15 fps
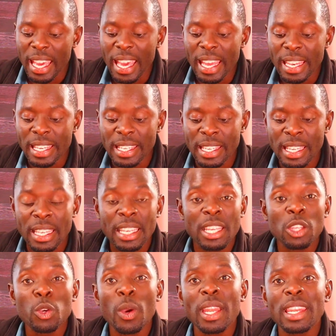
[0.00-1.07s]
and
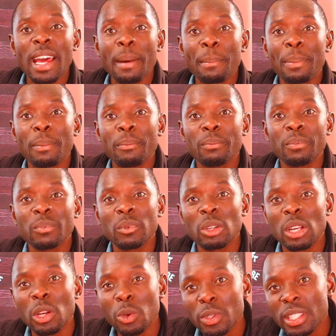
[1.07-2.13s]
you end up
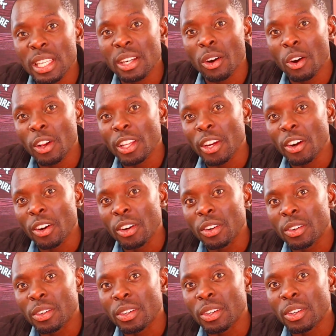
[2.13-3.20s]
losing all
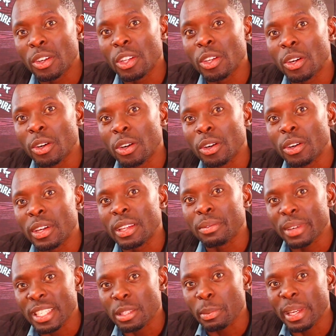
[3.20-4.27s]
your
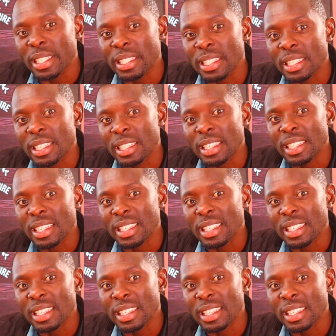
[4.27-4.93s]
investment.